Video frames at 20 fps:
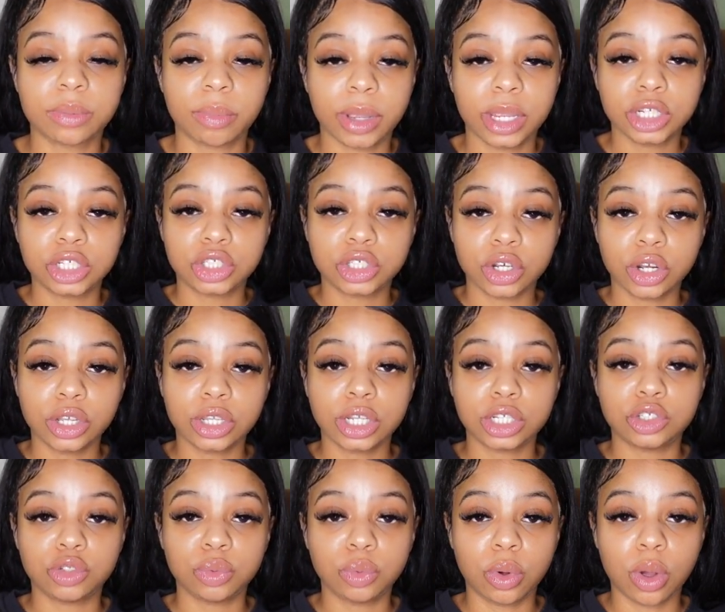make sure
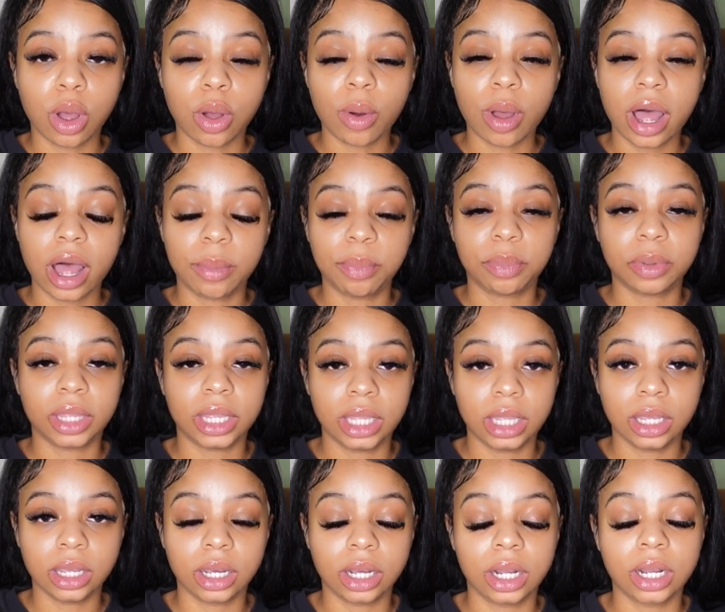that you go up
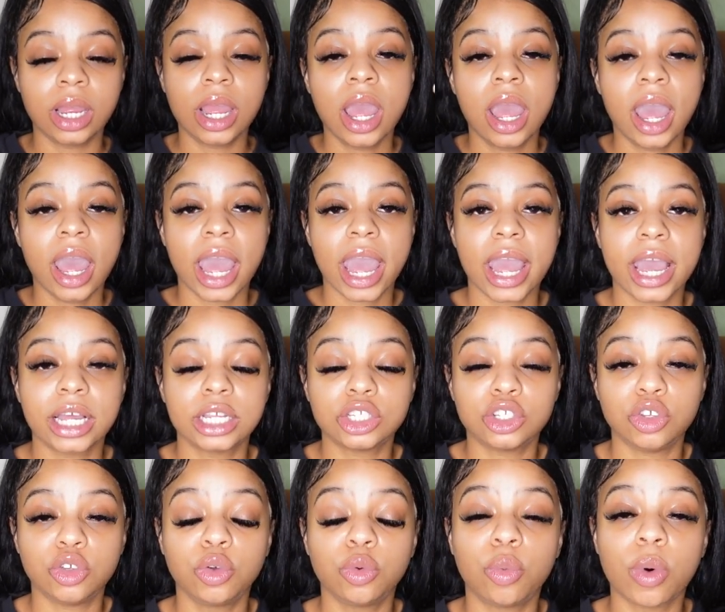here and
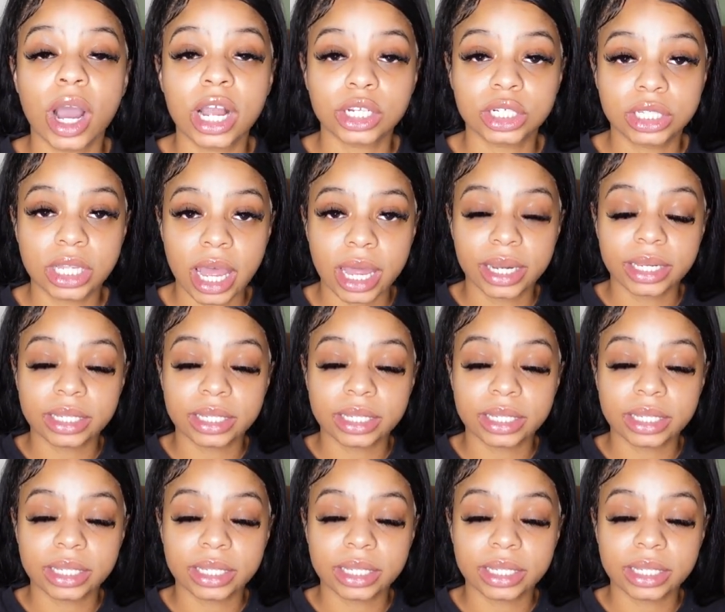you watch that